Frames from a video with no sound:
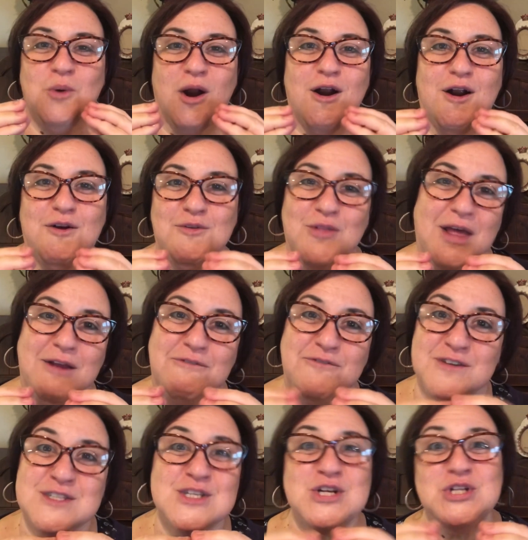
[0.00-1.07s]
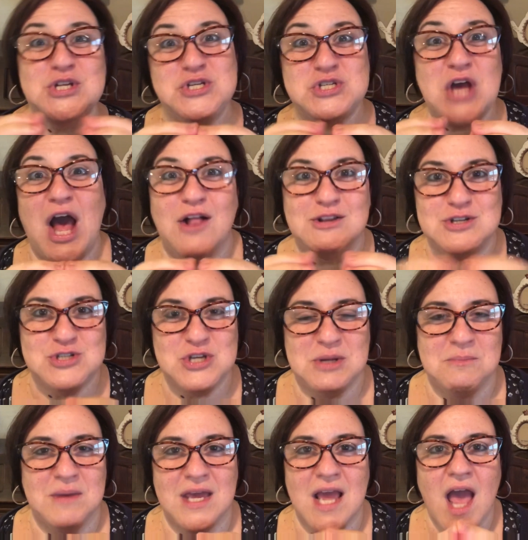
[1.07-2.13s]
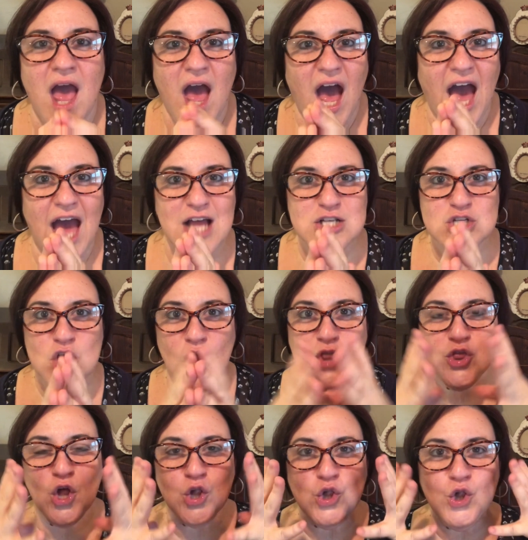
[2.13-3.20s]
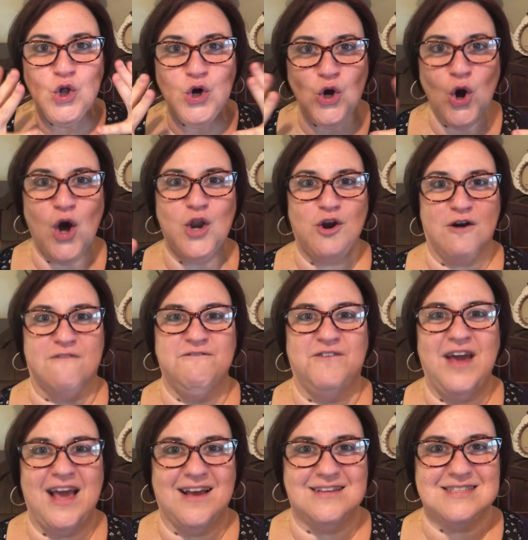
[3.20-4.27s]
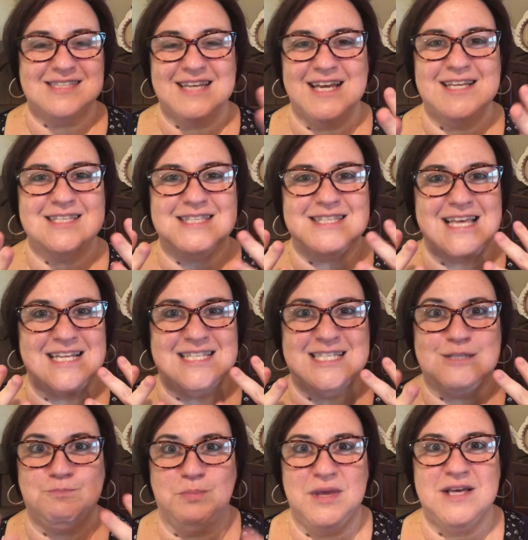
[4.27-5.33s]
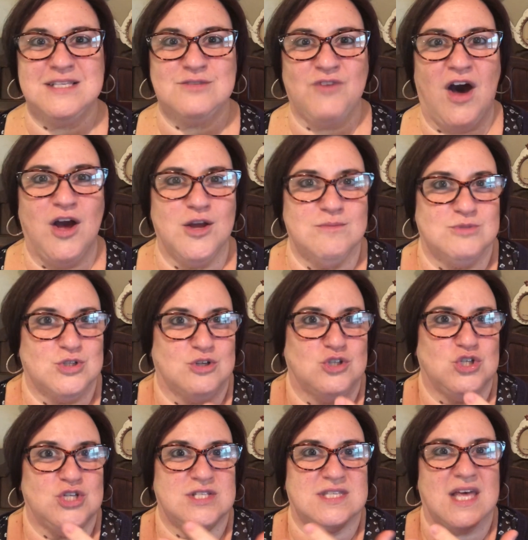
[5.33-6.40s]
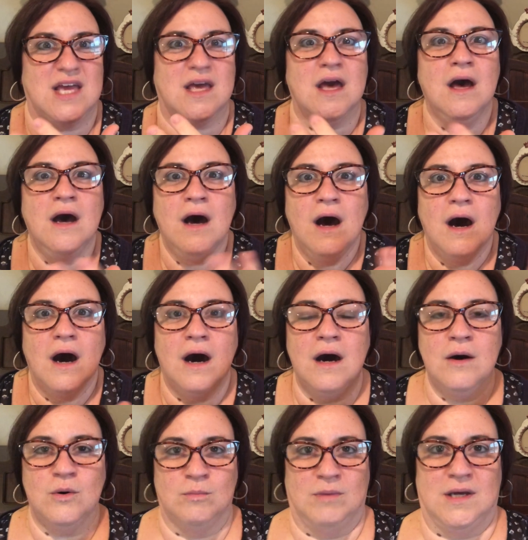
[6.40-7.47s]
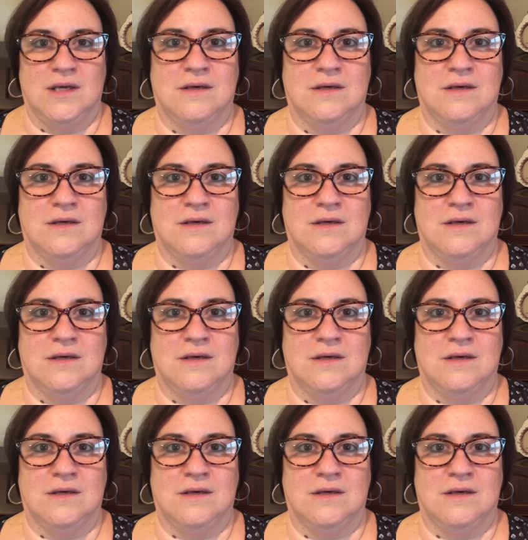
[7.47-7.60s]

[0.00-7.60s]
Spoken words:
are like physically challenging me. And the look on her face it speaks volumes, because she's like, oh my